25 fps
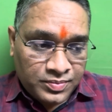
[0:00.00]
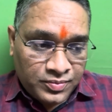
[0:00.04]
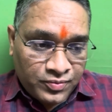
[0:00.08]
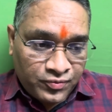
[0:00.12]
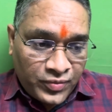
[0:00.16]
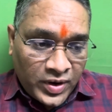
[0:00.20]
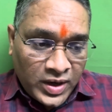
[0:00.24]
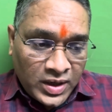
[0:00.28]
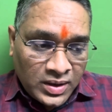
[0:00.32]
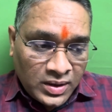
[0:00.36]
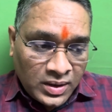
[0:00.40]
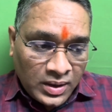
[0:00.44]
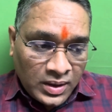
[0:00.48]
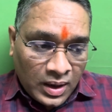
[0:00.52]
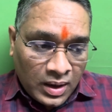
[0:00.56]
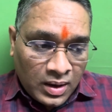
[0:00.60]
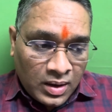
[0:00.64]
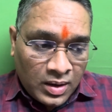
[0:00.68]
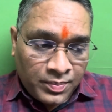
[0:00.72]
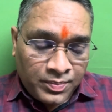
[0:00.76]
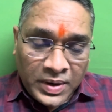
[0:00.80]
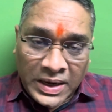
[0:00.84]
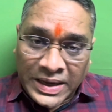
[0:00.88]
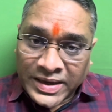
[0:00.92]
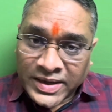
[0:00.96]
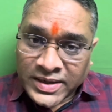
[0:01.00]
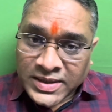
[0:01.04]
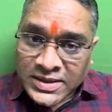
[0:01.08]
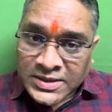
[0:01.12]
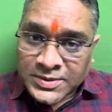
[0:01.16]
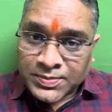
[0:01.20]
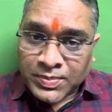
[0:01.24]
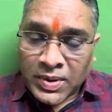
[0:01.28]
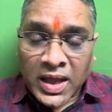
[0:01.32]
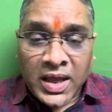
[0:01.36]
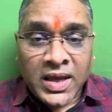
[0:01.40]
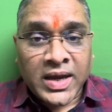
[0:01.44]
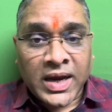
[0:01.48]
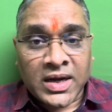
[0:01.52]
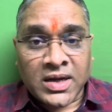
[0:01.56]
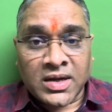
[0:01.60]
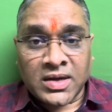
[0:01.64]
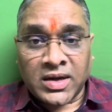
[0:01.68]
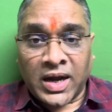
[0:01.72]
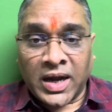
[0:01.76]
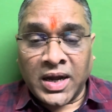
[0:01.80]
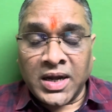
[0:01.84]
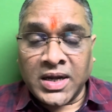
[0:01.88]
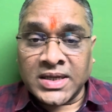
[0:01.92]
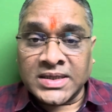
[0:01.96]
when a player is playing at
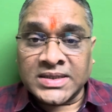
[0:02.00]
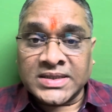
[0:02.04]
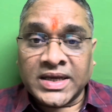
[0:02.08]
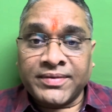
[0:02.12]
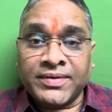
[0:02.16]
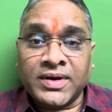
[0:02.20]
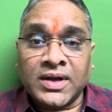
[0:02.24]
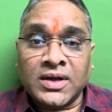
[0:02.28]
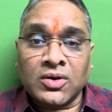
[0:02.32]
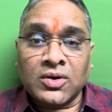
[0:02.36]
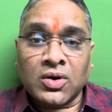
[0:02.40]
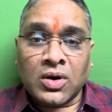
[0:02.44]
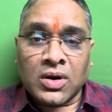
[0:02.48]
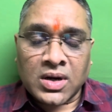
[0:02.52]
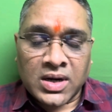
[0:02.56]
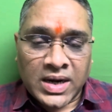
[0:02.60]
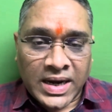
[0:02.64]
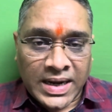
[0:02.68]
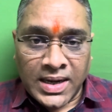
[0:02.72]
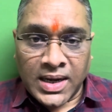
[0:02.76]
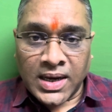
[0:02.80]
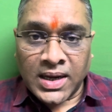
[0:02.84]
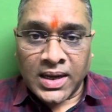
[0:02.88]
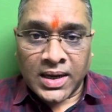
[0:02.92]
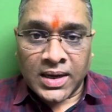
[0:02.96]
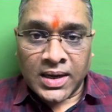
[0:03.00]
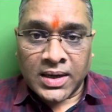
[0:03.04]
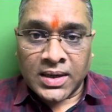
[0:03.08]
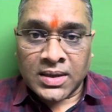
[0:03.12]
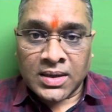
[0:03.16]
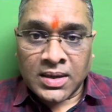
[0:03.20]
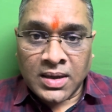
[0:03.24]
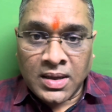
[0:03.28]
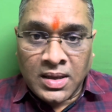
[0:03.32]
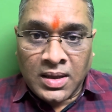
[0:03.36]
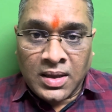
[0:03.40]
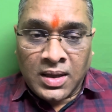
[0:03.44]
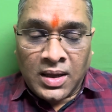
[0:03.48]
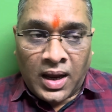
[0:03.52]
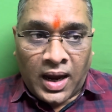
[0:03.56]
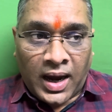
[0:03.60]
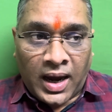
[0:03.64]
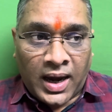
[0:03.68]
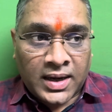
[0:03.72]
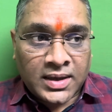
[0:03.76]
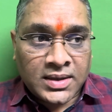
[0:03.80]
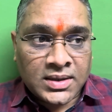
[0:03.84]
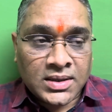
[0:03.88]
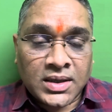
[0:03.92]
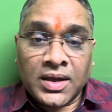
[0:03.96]
97 or 98,
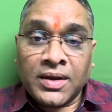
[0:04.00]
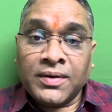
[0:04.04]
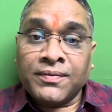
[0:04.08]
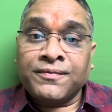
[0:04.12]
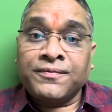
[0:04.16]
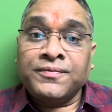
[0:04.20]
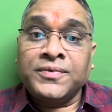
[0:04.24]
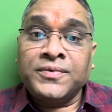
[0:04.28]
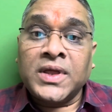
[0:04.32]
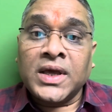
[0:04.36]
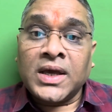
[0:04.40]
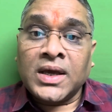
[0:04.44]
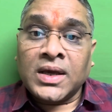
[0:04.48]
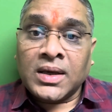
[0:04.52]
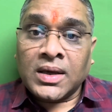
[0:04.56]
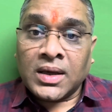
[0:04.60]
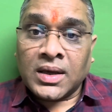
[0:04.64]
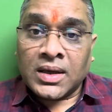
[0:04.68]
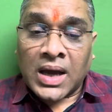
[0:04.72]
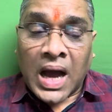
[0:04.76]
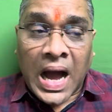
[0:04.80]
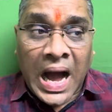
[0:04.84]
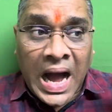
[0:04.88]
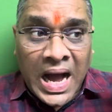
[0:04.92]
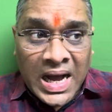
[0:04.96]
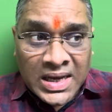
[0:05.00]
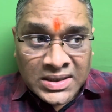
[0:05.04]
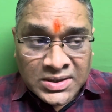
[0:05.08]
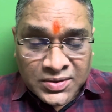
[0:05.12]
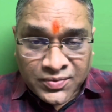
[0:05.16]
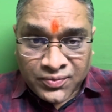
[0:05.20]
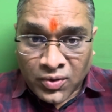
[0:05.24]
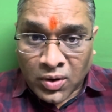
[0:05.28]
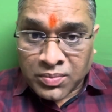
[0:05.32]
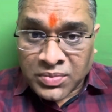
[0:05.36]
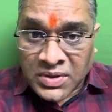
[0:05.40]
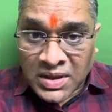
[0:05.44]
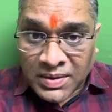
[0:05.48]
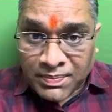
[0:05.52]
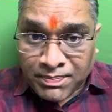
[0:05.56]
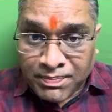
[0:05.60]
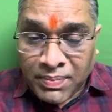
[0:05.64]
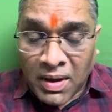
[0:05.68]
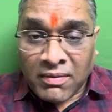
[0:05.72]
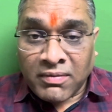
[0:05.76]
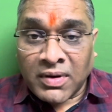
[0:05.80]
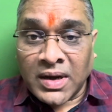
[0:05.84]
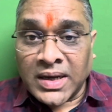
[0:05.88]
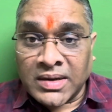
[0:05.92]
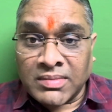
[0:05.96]
and if they ask from the
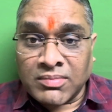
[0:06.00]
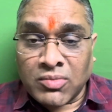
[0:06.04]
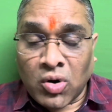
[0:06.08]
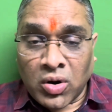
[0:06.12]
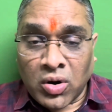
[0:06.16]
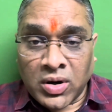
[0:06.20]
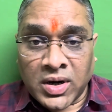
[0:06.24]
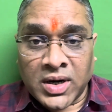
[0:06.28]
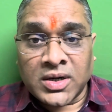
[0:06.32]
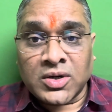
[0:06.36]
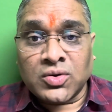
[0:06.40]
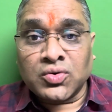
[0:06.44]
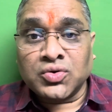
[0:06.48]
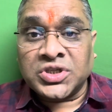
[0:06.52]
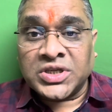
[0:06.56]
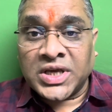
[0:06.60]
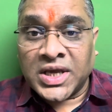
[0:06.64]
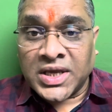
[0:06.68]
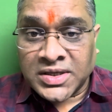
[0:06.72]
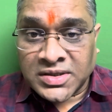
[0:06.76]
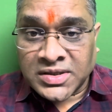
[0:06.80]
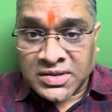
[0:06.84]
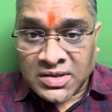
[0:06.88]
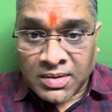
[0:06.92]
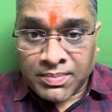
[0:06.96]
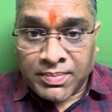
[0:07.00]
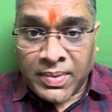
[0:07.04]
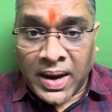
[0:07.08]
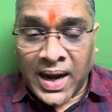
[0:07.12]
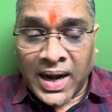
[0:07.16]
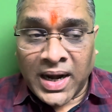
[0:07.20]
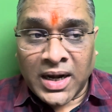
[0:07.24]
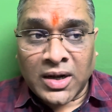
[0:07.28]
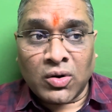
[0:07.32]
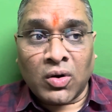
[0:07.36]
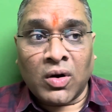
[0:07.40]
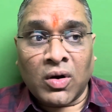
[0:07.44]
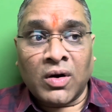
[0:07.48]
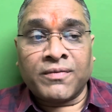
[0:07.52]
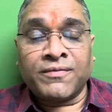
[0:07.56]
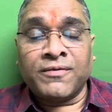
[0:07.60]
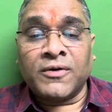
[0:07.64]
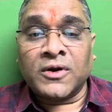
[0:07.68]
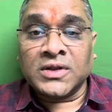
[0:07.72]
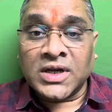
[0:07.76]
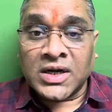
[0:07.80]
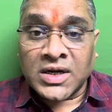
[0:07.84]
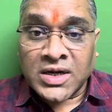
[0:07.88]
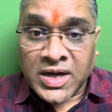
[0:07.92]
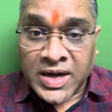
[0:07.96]
pavilion border to change the bat, or for
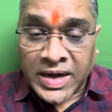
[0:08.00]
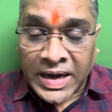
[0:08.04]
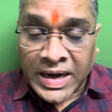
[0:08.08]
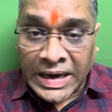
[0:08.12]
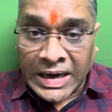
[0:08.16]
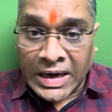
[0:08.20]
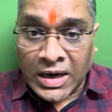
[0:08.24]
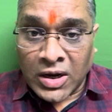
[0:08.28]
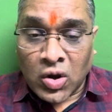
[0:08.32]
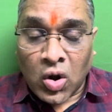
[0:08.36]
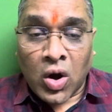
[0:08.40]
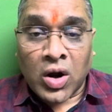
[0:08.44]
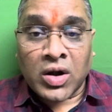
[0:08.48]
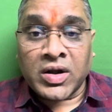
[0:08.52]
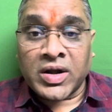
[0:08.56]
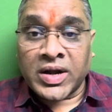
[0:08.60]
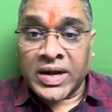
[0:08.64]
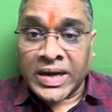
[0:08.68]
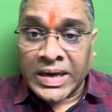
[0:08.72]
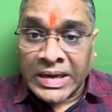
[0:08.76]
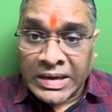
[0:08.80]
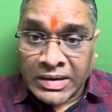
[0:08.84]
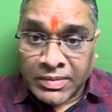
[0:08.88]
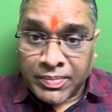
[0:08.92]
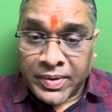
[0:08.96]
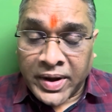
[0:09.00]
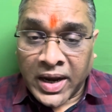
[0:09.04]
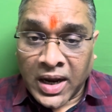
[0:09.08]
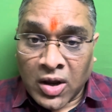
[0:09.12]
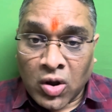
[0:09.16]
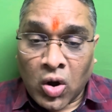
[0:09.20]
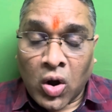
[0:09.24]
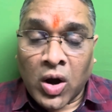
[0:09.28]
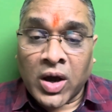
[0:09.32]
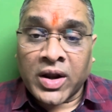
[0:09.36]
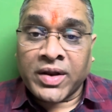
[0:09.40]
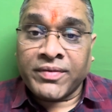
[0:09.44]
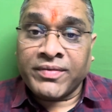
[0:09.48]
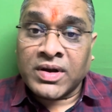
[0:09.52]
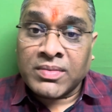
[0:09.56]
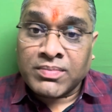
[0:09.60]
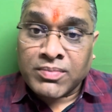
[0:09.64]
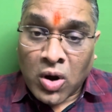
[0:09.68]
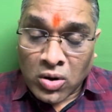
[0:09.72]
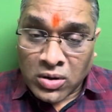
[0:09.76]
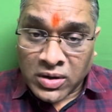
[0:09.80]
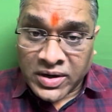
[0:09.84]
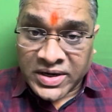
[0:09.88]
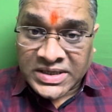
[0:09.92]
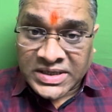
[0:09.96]
the drink or drink break, or even
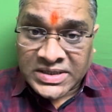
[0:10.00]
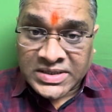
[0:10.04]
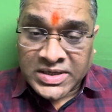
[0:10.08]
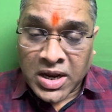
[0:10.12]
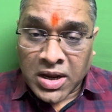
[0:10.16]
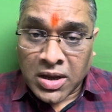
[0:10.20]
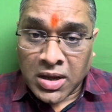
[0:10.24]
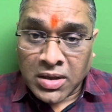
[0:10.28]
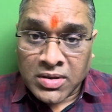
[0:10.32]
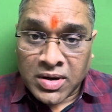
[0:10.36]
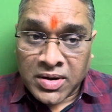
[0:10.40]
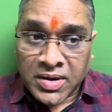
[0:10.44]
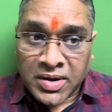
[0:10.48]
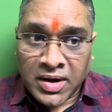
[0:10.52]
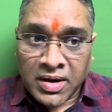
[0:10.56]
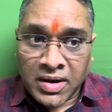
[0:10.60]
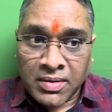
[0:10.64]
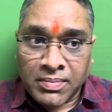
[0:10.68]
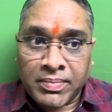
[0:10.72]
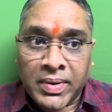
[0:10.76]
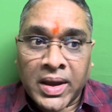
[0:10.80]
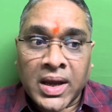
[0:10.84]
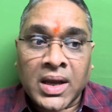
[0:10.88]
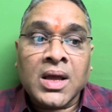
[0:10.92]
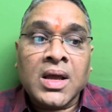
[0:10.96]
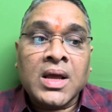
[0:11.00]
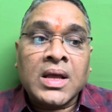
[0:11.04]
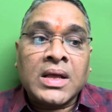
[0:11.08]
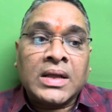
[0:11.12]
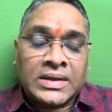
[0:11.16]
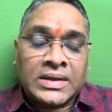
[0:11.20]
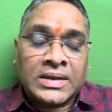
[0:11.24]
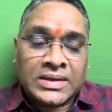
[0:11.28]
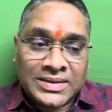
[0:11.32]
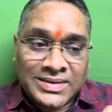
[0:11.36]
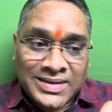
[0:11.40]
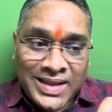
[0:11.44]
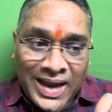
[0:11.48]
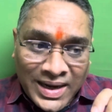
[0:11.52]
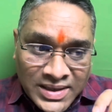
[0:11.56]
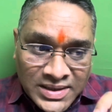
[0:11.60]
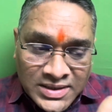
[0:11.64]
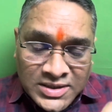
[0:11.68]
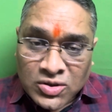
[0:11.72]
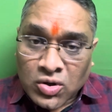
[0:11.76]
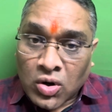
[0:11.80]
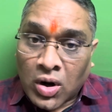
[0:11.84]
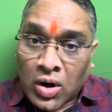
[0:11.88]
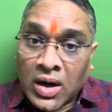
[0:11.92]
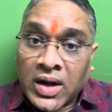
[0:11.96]
bowler is taking the drink break, that
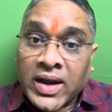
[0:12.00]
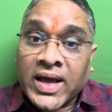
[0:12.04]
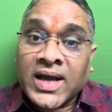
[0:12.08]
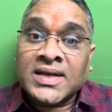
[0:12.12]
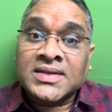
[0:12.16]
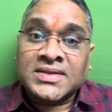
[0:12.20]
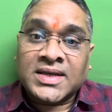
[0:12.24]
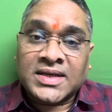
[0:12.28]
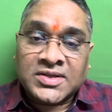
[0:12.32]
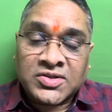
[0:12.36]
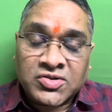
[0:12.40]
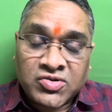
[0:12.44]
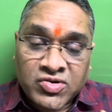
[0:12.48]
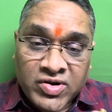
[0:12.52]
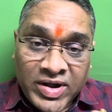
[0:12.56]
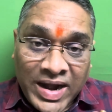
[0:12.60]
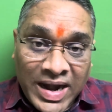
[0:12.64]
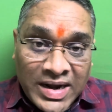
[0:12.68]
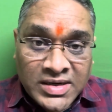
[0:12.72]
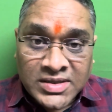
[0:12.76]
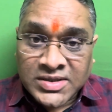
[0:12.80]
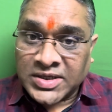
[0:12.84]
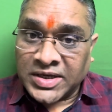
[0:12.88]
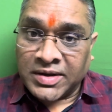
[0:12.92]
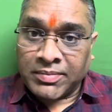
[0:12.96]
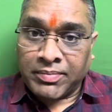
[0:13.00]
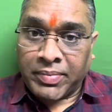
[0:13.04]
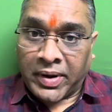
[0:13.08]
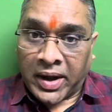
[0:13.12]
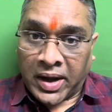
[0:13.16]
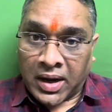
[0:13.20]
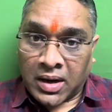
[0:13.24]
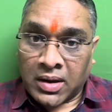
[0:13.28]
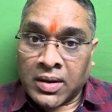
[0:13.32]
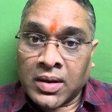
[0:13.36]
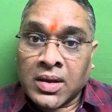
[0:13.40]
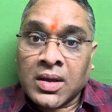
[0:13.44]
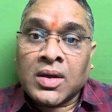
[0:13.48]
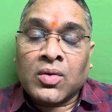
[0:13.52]
is called as a strategic break.